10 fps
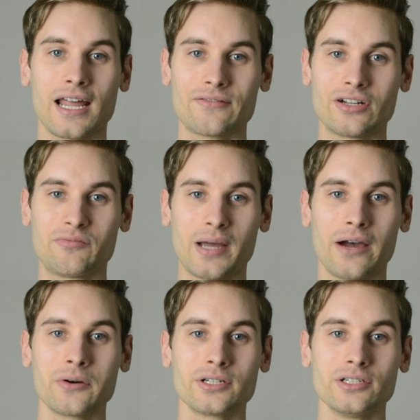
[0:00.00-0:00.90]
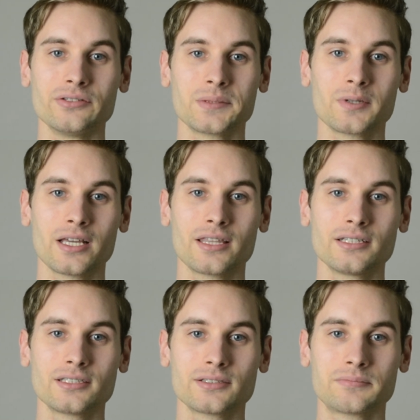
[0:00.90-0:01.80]
have enough power to do something like
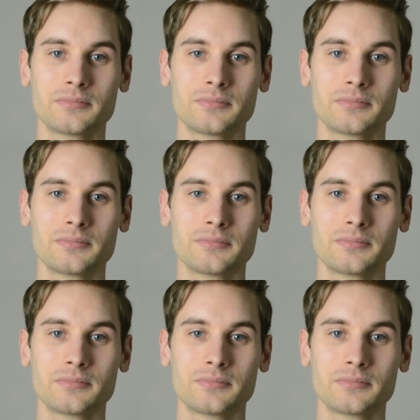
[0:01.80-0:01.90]
this.